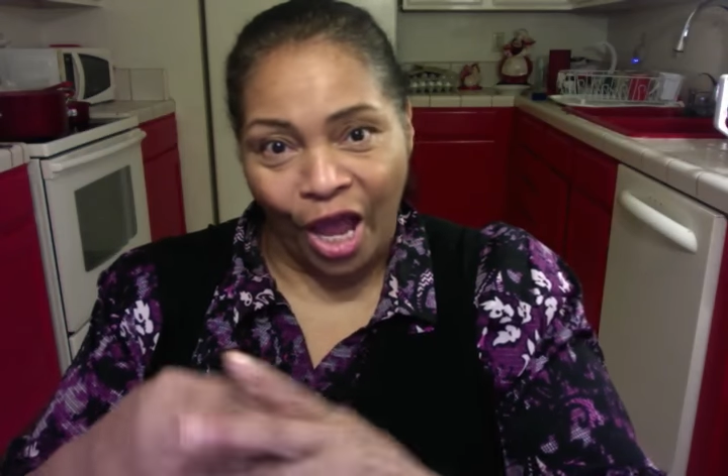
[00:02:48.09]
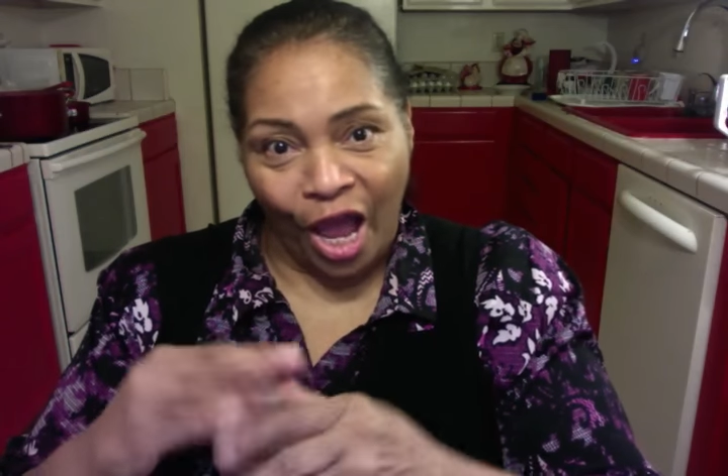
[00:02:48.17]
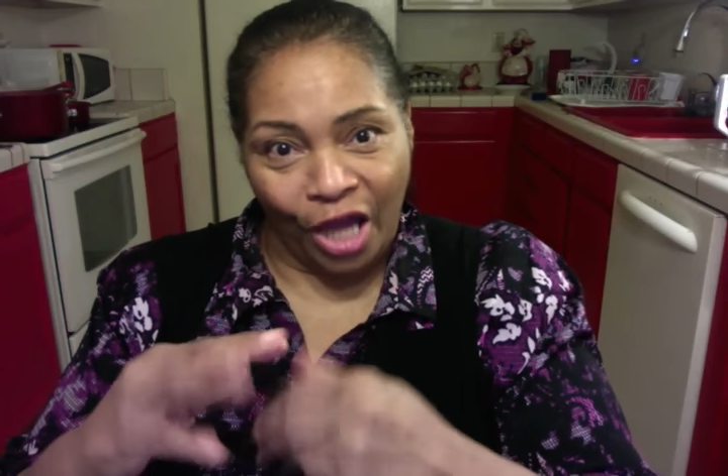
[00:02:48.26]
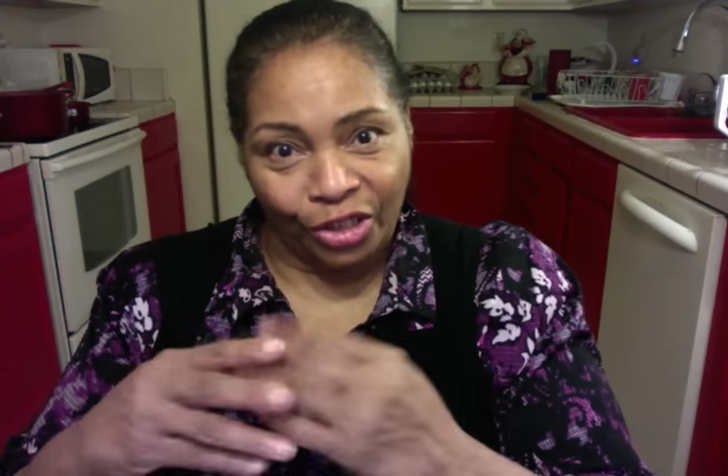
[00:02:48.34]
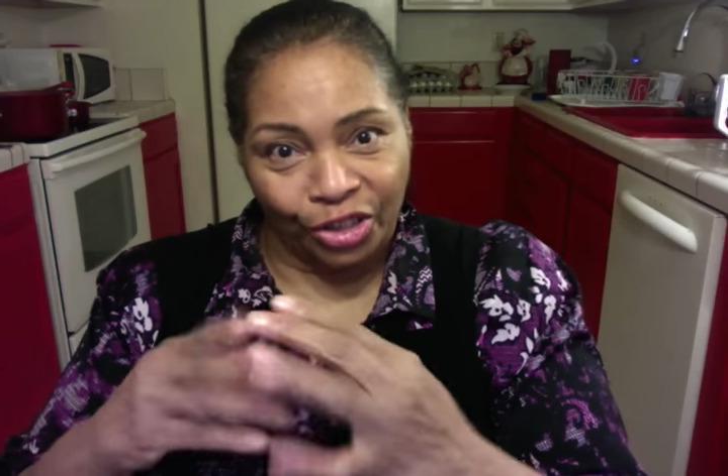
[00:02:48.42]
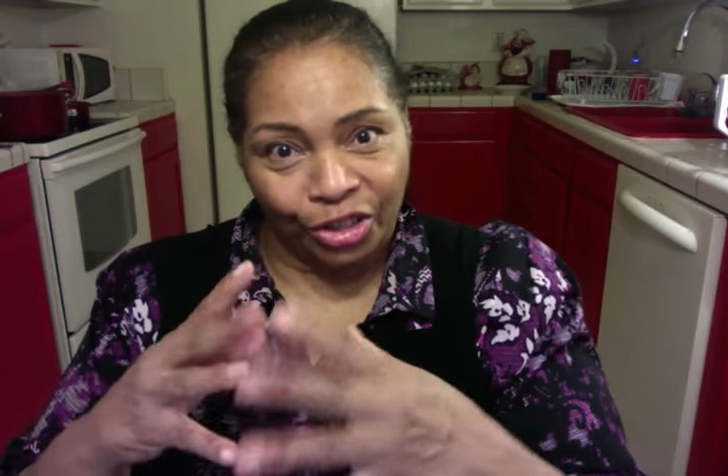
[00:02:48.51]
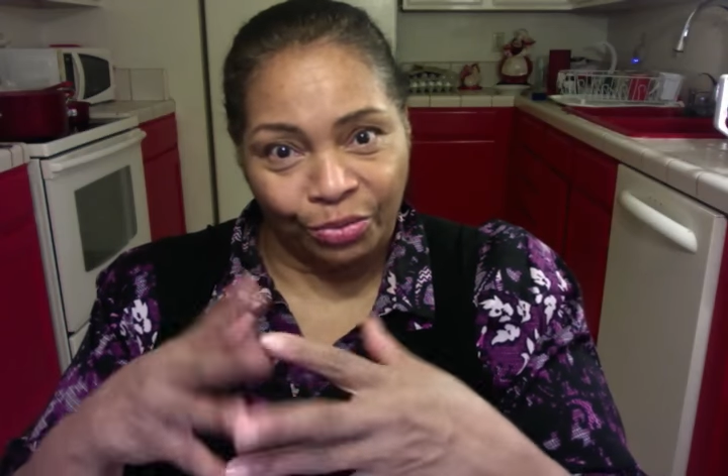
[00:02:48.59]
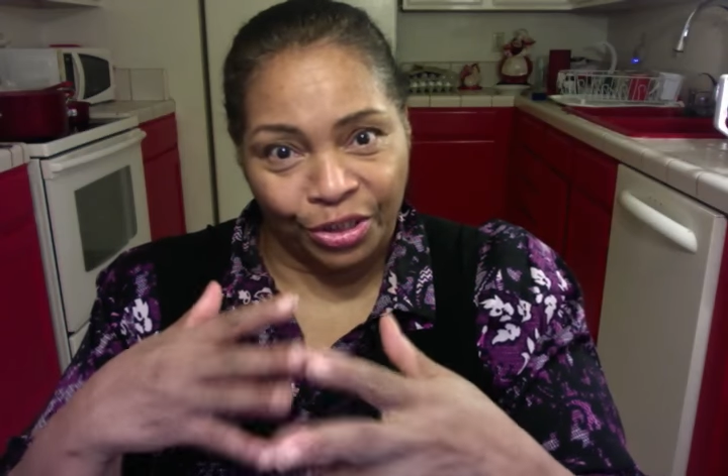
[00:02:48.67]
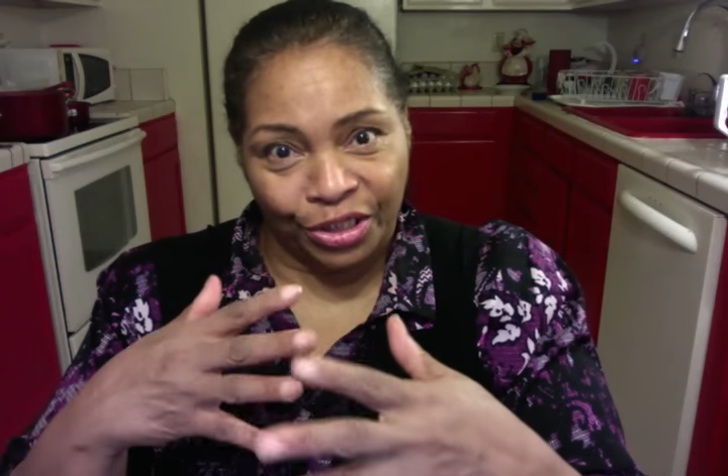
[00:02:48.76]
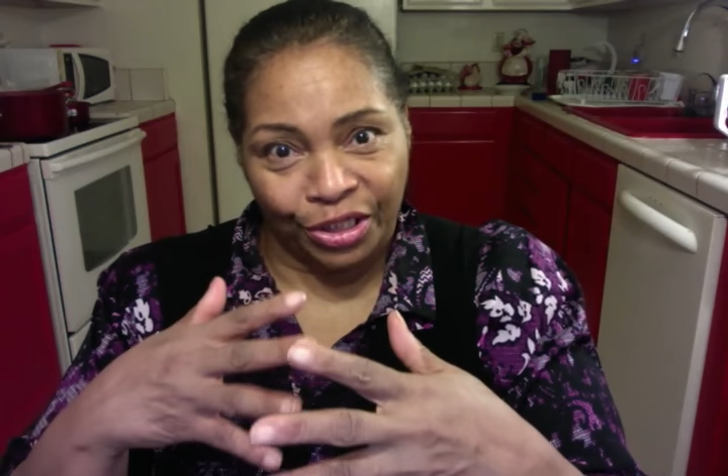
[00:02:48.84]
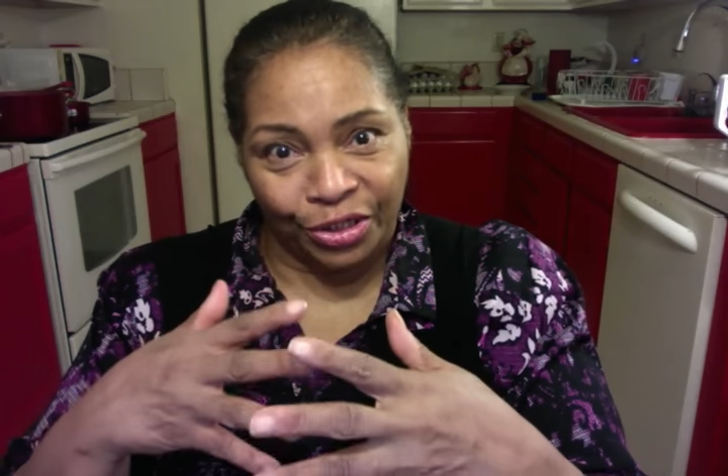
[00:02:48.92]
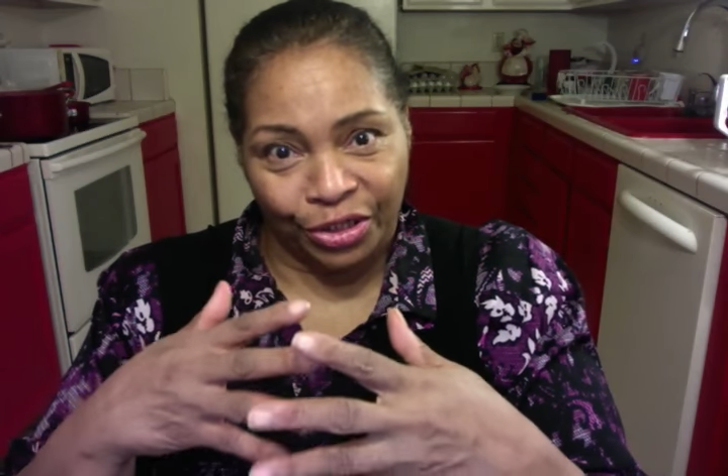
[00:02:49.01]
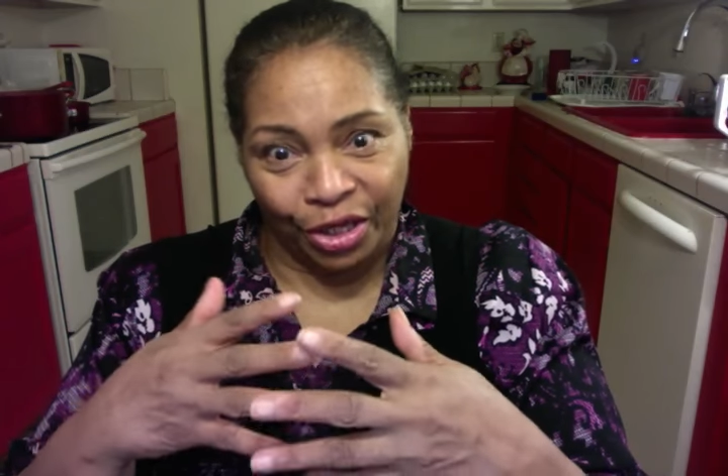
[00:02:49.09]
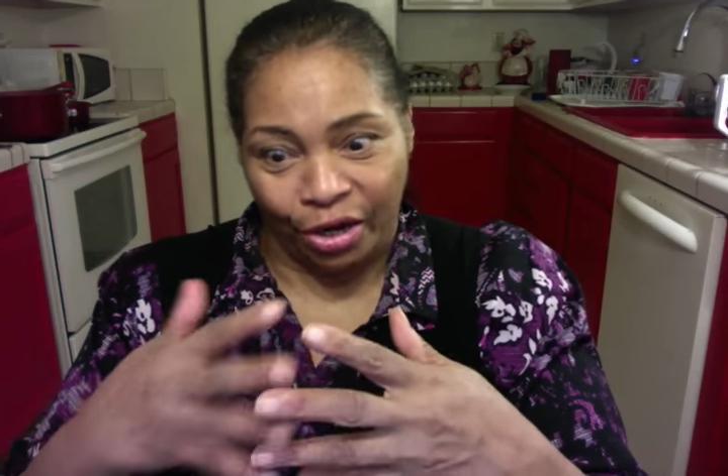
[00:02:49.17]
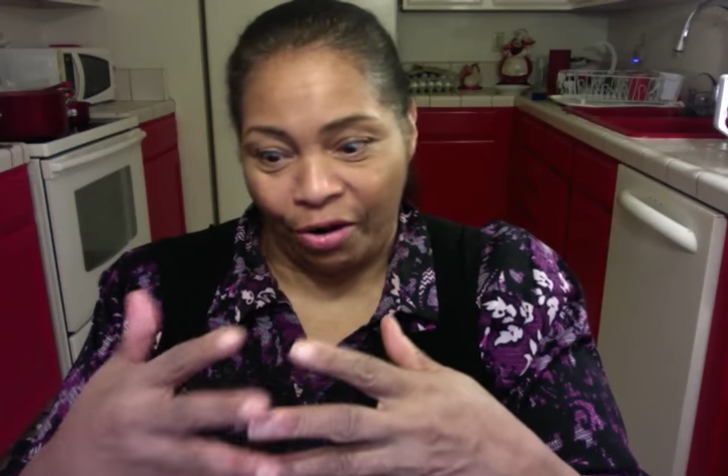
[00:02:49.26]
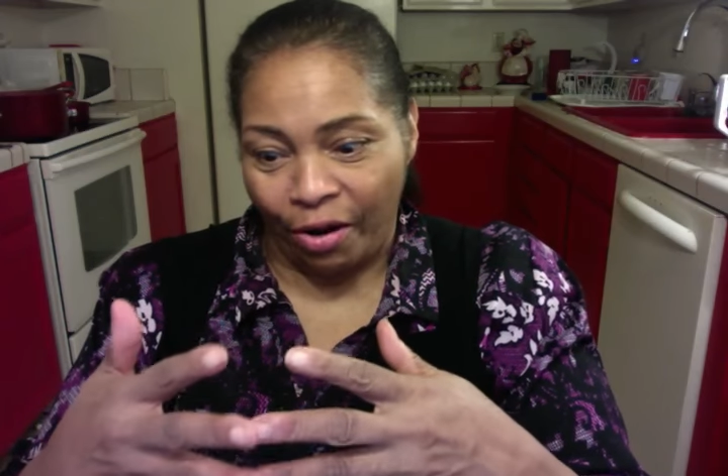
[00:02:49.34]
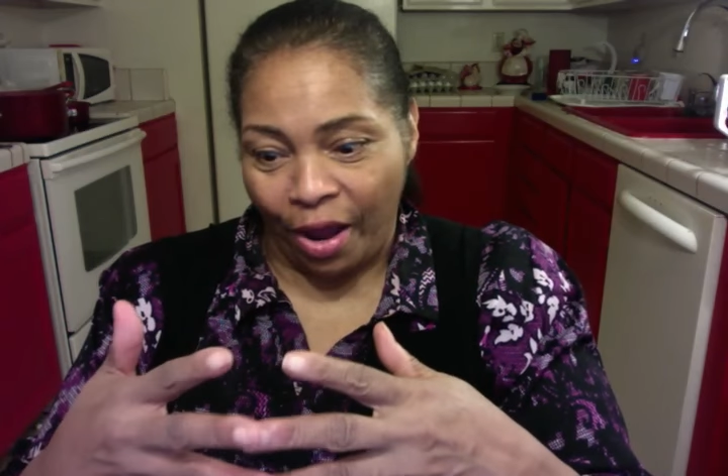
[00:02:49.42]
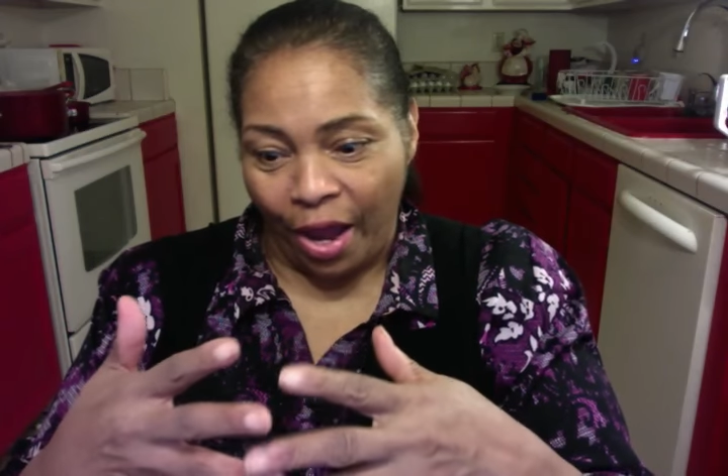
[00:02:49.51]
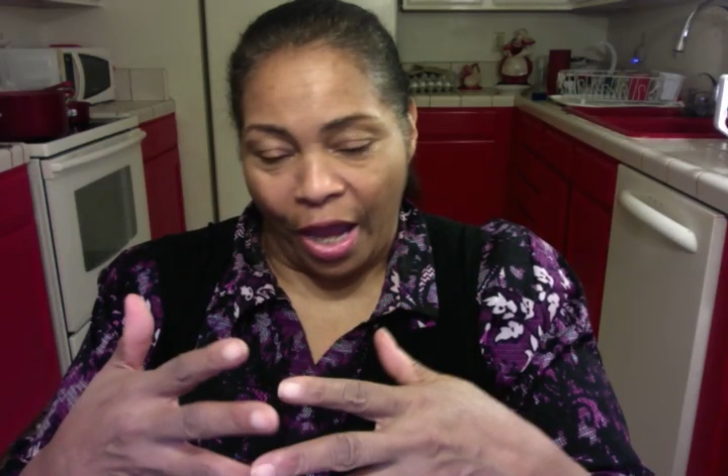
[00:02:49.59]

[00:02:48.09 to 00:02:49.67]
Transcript: and she would sit there